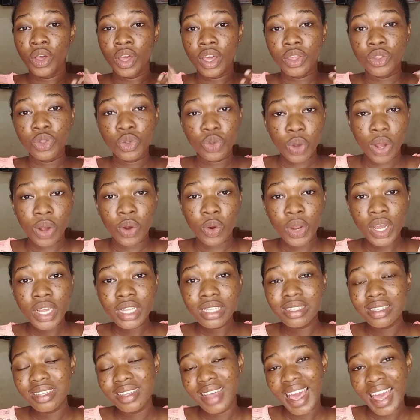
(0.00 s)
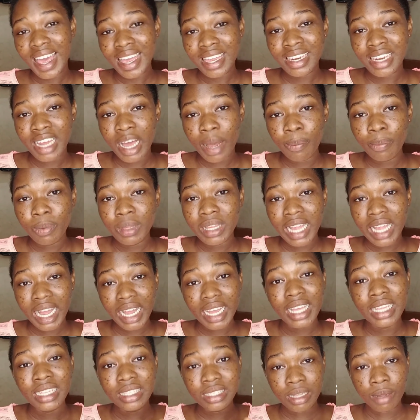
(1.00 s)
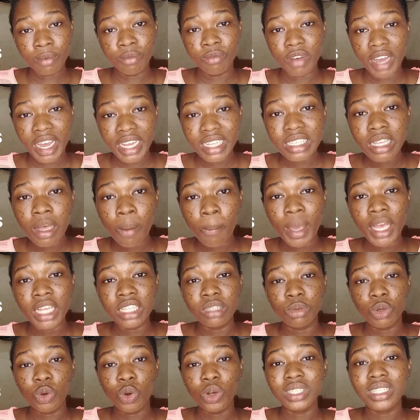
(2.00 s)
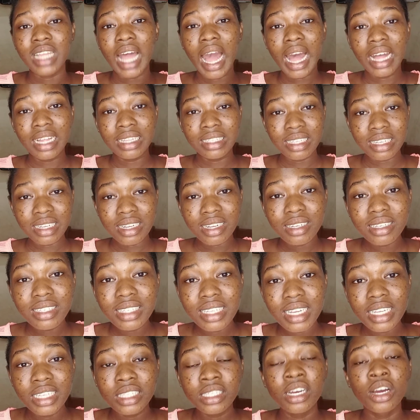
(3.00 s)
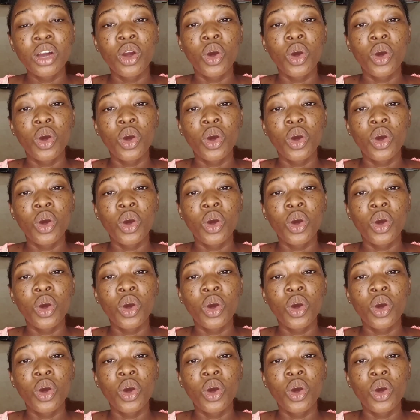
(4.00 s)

you are going to end up lacking some vitamins because the antacid